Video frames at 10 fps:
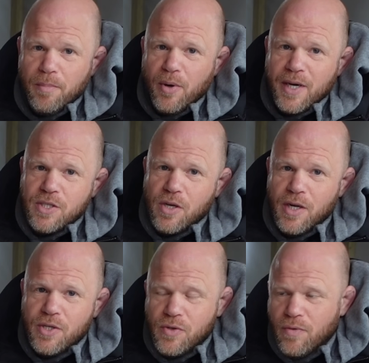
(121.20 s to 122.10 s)
the bikes I
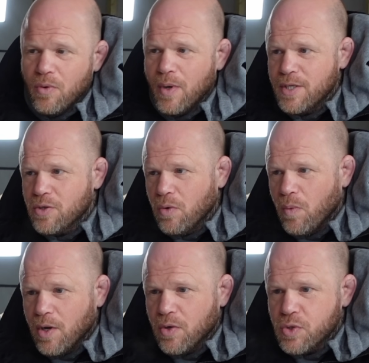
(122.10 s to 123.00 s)
list, you've always got
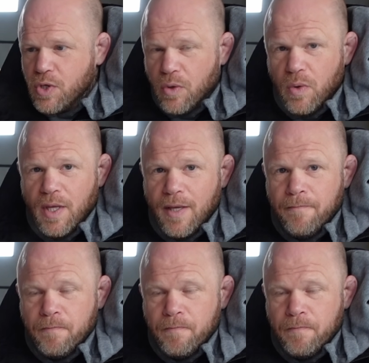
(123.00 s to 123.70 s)
one or two.